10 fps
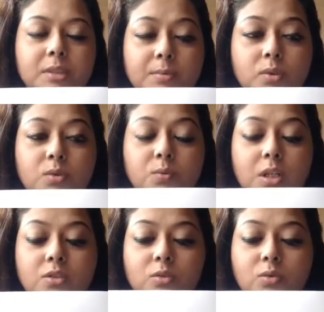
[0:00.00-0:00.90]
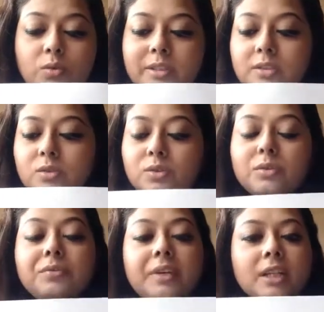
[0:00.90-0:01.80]
Because once you know, it's going to
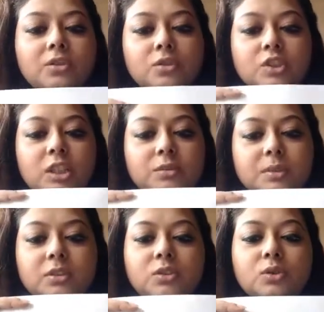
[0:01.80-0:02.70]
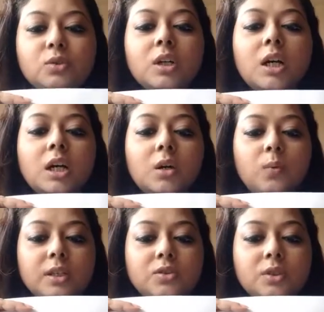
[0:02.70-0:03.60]
affect your judgment. So
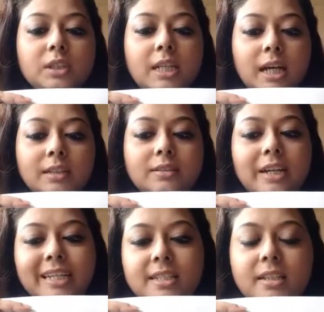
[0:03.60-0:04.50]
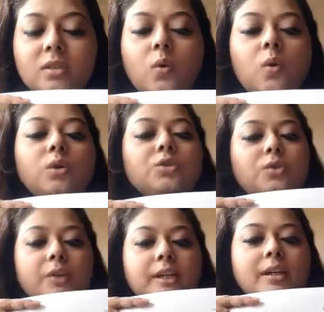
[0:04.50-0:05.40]
once you're done writing or
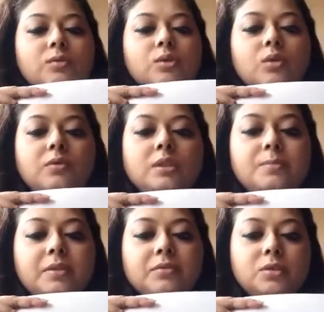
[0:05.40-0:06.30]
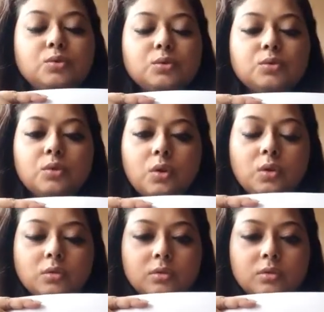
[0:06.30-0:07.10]
drawing, I would always prefer you to draw.